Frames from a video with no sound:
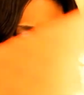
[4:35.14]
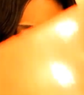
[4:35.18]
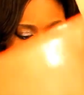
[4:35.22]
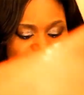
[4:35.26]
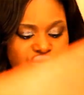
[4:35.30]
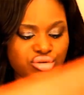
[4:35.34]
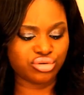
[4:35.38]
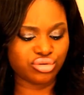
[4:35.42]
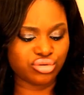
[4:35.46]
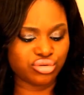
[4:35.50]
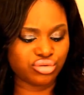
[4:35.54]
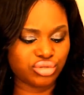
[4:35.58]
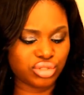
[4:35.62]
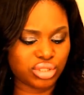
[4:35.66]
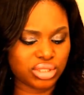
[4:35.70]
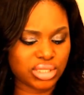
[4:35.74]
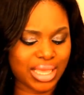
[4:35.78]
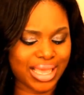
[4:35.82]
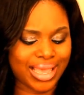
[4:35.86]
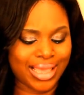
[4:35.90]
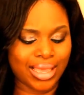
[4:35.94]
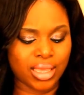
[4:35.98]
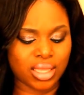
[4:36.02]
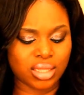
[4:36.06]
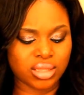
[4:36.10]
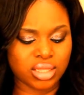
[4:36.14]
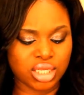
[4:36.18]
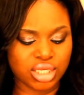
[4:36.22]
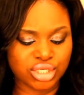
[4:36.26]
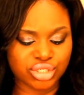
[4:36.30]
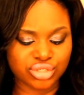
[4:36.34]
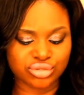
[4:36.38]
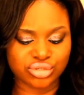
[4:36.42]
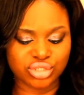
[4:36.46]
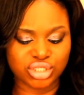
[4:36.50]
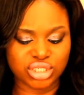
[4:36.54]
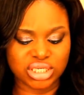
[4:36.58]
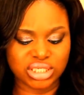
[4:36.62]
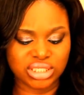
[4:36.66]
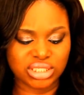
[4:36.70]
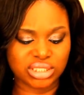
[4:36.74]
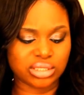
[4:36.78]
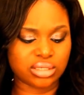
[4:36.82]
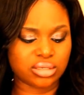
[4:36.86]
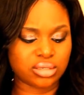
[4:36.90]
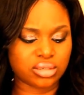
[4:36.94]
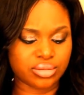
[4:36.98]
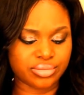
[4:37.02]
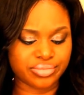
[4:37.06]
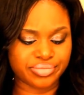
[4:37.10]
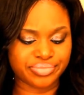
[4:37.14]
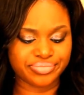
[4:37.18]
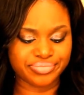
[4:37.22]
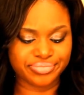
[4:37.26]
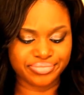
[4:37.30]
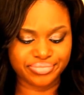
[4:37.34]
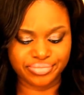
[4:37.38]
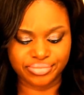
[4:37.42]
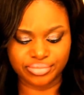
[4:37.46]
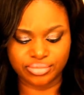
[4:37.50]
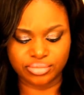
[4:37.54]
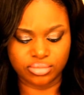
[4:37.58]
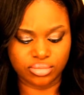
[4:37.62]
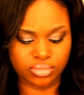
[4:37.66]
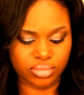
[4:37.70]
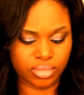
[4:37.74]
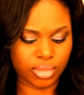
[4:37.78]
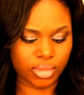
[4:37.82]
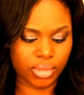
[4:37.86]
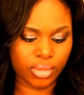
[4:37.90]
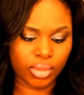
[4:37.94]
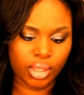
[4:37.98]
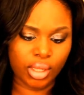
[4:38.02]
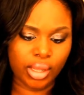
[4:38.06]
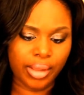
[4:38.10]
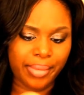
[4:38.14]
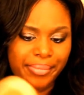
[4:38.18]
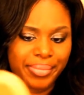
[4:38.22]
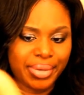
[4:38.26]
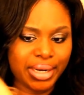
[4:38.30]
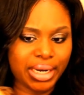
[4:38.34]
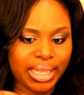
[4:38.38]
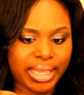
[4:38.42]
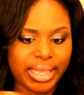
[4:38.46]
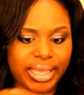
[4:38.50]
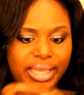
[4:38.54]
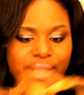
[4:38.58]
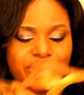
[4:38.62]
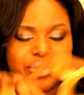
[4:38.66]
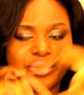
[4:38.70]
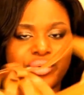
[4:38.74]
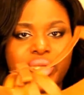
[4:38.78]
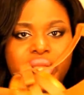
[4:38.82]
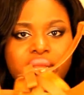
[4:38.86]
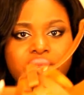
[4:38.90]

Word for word: shoes and these are just some plain